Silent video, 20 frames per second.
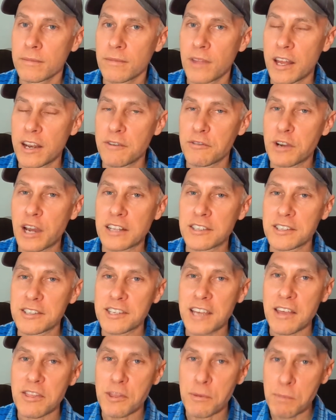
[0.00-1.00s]
I never got to
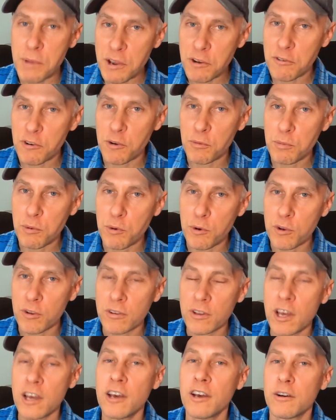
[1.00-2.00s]
skate the pickroll
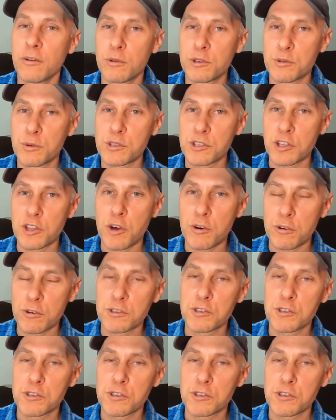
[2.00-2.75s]
pool, which was a local